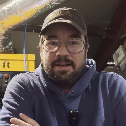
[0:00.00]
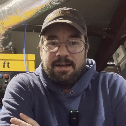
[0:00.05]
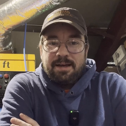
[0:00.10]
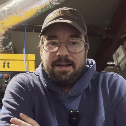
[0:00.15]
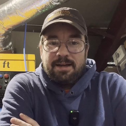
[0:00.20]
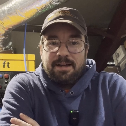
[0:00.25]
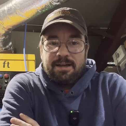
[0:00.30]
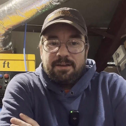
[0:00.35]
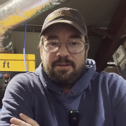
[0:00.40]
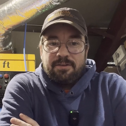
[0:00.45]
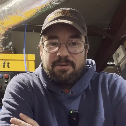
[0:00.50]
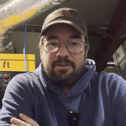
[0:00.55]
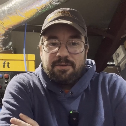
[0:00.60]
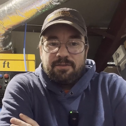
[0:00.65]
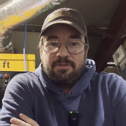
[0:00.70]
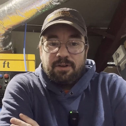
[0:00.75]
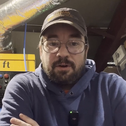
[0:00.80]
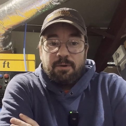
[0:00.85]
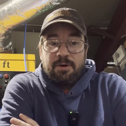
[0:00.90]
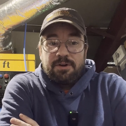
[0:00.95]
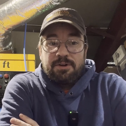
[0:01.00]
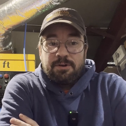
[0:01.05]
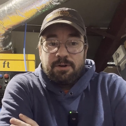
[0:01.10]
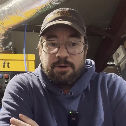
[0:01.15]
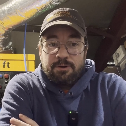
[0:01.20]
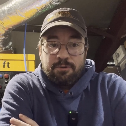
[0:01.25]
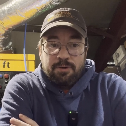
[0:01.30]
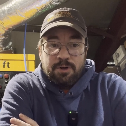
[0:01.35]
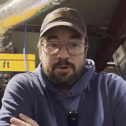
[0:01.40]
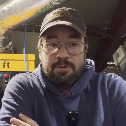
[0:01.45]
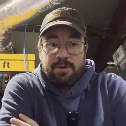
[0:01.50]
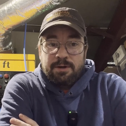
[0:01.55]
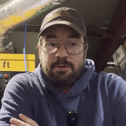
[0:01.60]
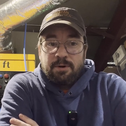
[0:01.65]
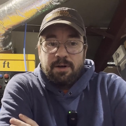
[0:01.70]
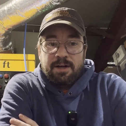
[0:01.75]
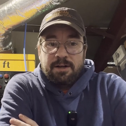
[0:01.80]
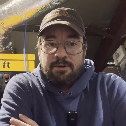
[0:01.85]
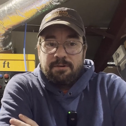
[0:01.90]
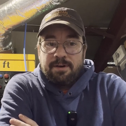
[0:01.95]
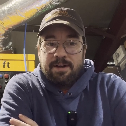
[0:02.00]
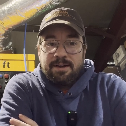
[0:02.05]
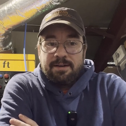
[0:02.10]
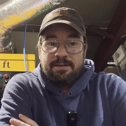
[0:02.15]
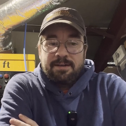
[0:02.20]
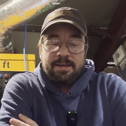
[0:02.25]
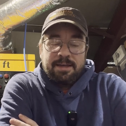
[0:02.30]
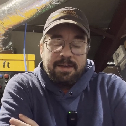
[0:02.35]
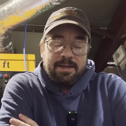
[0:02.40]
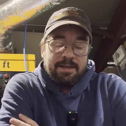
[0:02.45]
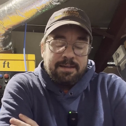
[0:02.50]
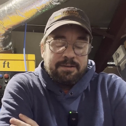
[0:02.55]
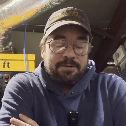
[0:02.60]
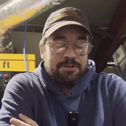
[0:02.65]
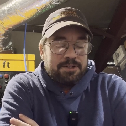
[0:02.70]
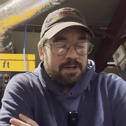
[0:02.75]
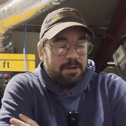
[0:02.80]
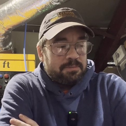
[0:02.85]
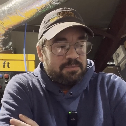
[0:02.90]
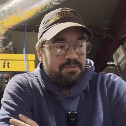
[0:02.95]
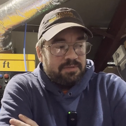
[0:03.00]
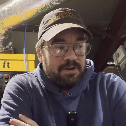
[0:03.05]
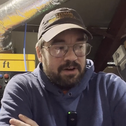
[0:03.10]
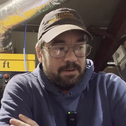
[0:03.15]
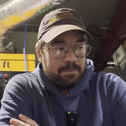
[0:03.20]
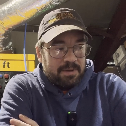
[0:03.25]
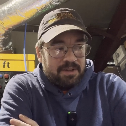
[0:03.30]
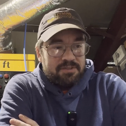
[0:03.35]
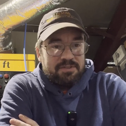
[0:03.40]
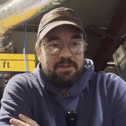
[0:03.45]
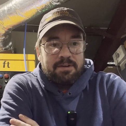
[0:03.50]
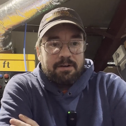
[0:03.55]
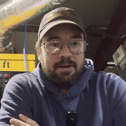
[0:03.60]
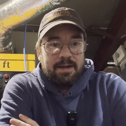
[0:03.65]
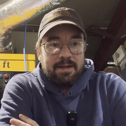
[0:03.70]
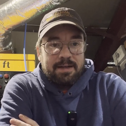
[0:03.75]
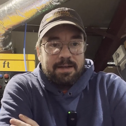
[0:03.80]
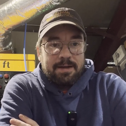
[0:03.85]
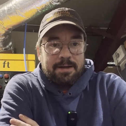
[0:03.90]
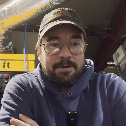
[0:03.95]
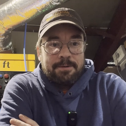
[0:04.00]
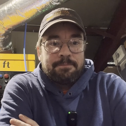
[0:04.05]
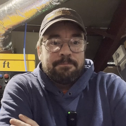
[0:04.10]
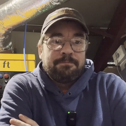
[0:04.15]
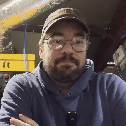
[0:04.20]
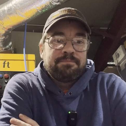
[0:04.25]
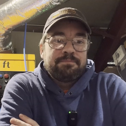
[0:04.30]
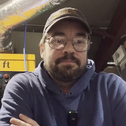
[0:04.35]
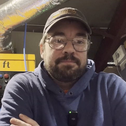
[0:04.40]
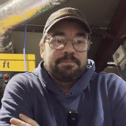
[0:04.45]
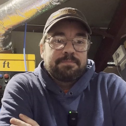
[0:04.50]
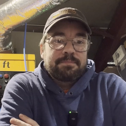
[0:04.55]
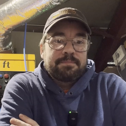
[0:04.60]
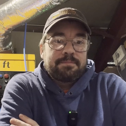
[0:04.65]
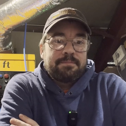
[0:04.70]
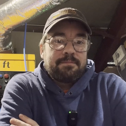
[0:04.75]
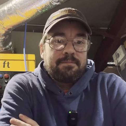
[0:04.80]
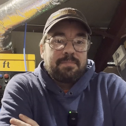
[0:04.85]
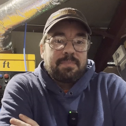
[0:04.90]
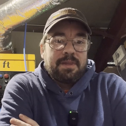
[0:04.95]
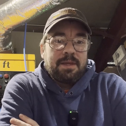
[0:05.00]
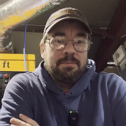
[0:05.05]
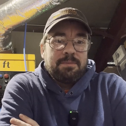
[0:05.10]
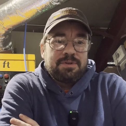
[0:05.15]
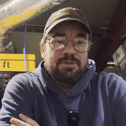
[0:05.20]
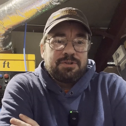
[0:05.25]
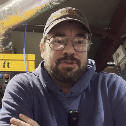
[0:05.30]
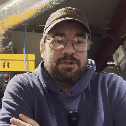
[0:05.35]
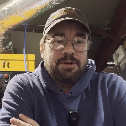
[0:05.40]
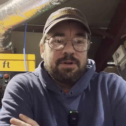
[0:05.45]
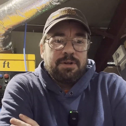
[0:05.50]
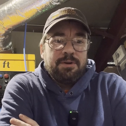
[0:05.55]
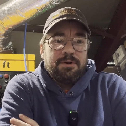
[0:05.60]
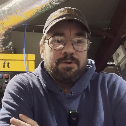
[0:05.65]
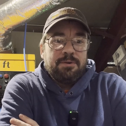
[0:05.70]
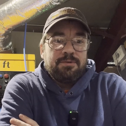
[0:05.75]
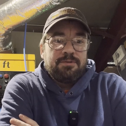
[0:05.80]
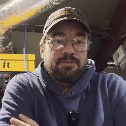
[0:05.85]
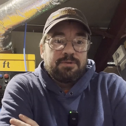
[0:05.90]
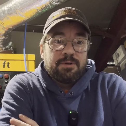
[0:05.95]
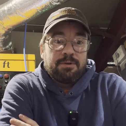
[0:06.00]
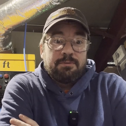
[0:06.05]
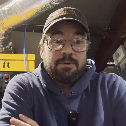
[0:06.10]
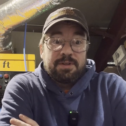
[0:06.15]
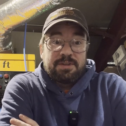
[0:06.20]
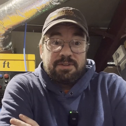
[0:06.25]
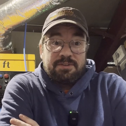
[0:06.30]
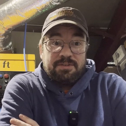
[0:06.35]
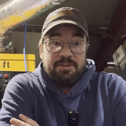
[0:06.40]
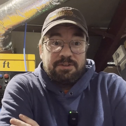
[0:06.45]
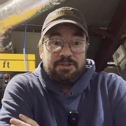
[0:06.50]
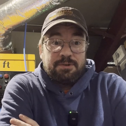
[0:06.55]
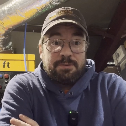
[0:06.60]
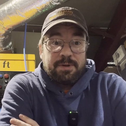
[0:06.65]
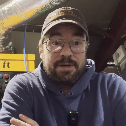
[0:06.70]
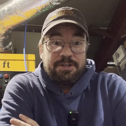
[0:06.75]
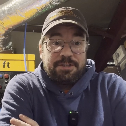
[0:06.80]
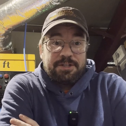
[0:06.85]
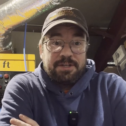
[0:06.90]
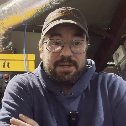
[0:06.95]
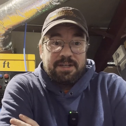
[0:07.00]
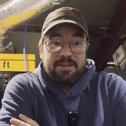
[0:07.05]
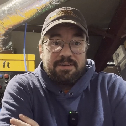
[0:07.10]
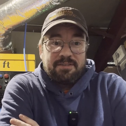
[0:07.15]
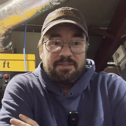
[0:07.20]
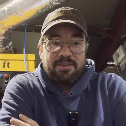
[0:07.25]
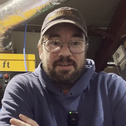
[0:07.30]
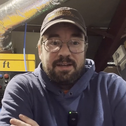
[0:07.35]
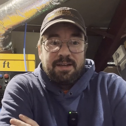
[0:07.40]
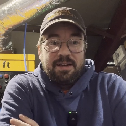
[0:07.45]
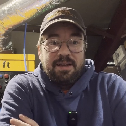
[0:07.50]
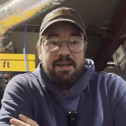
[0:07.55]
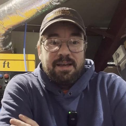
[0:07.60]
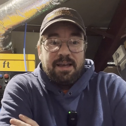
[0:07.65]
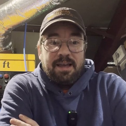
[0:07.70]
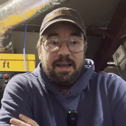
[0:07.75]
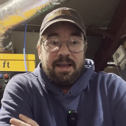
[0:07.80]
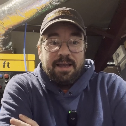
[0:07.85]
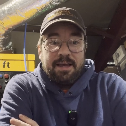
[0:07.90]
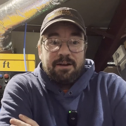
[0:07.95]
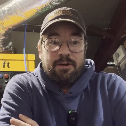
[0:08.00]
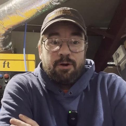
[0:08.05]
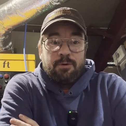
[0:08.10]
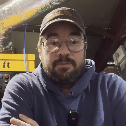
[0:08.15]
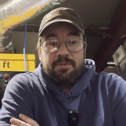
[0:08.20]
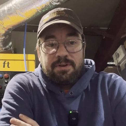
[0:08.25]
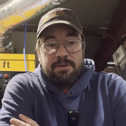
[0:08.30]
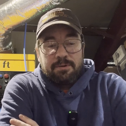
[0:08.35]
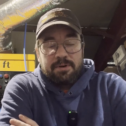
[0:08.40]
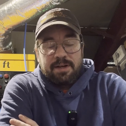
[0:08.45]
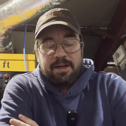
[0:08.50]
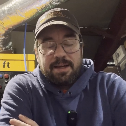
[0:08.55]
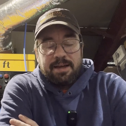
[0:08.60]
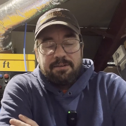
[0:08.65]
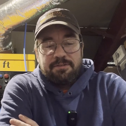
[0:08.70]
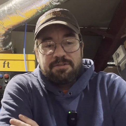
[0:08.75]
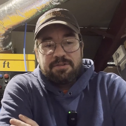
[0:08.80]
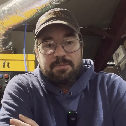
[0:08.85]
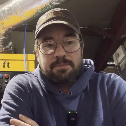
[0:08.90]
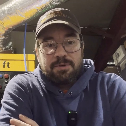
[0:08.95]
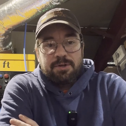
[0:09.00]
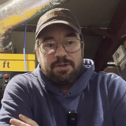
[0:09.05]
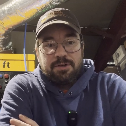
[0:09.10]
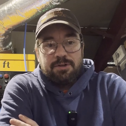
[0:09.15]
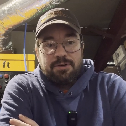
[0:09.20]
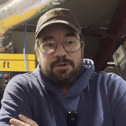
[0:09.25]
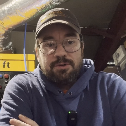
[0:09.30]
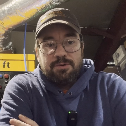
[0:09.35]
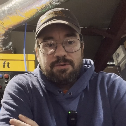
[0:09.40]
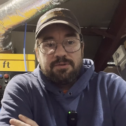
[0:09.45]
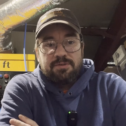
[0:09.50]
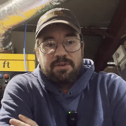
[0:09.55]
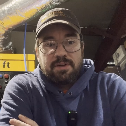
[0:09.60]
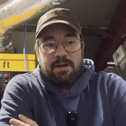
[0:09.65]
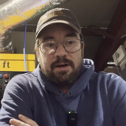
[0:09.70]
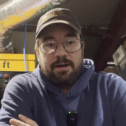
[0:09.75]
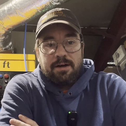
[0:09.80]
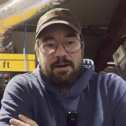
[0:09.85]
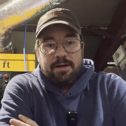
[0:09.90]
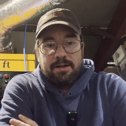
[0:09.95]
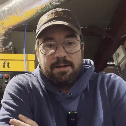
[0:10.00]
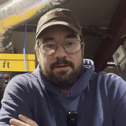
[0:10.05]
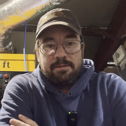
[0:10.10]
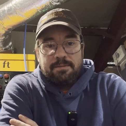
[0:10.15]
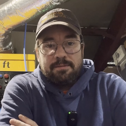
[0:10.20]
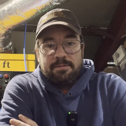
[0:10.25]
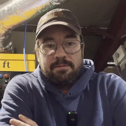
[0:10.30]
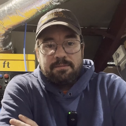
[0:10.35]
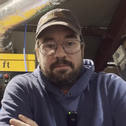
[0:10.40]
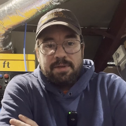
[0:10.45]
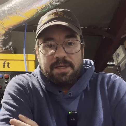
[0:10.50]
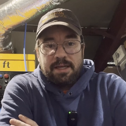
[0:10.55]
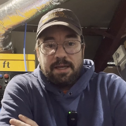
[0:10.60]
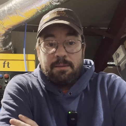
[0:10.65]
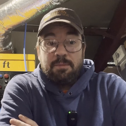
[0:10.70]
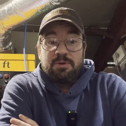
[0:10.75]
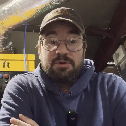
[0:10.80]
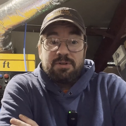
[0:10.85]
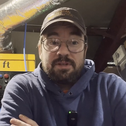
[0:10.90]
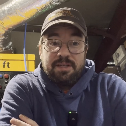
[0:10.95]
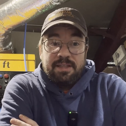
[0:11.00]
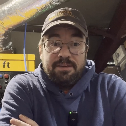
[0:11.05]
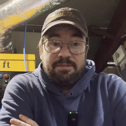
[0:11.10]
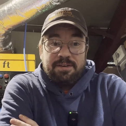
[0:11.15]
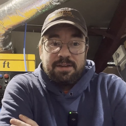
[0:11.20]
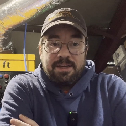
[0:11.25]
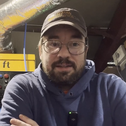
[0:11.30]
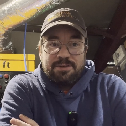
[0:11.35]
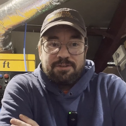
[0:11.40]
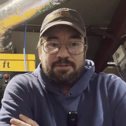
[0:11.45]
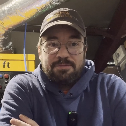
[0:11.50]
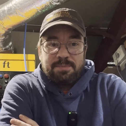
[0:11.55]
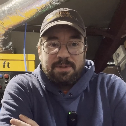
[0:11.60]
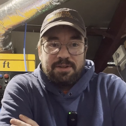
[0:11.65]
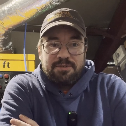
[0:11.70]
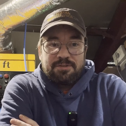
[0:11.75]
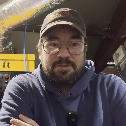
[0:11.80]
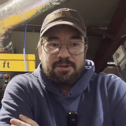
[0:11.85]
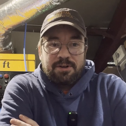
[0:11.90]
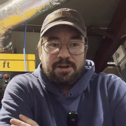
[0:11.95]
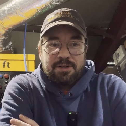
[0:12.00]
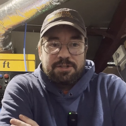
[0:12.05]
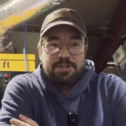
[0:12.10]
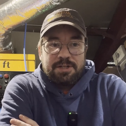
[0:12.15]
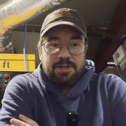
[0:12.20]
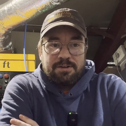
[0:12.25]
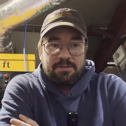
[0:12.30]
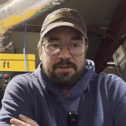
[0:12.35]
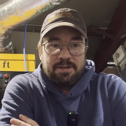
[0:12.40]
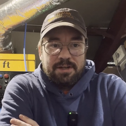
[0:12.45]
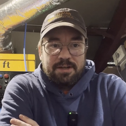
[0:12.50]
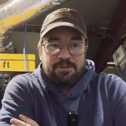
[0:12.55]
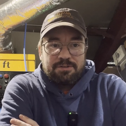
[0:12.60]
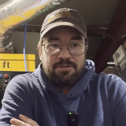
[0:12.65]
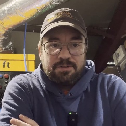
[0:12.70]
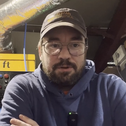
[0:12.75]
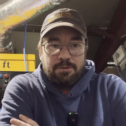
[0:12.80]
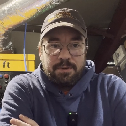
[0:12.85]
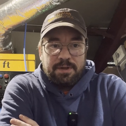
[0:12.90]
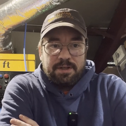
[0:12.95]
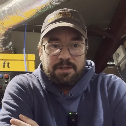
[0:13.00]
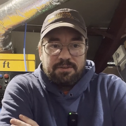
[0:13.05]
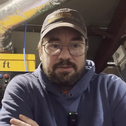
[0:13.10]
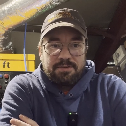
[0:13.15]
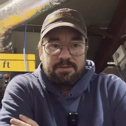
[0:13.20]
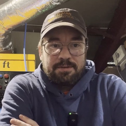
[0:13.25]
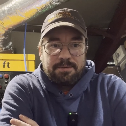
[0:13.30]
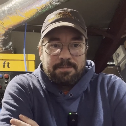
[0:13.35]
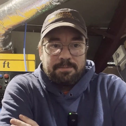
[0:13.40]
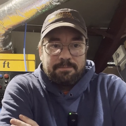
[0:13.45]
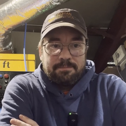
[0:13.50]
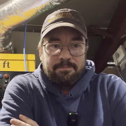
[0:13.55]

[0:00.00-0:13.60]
Uh, so I want to do a real quick walk around. Again, the shop's very messy right now, but to show you sort of what the situation is, and hopefully we're going to have some good news on being able to alleviate the space crunch here in the next few weeks.